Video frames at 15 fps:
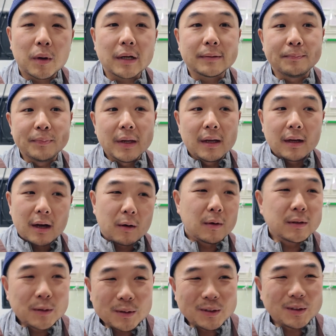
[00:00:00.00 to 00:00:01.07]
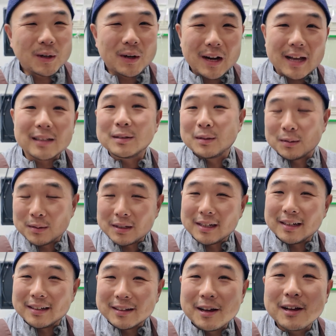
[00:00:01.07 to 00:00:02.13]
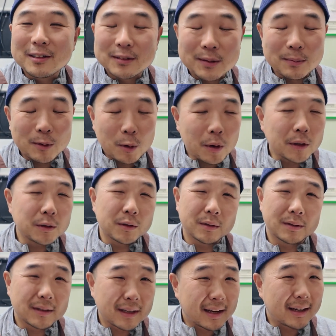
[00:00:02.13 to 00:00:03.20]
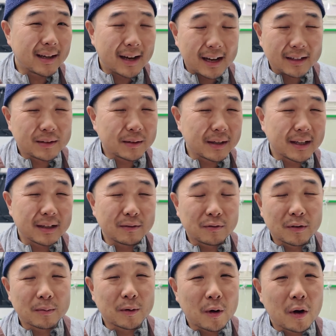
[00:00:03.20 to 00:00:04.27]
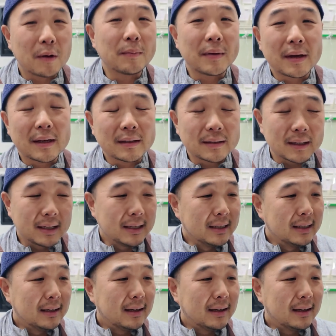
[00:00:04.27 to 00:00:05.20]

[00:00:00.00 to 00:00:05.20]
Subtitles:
But I want to start answering some questions I either get from comments,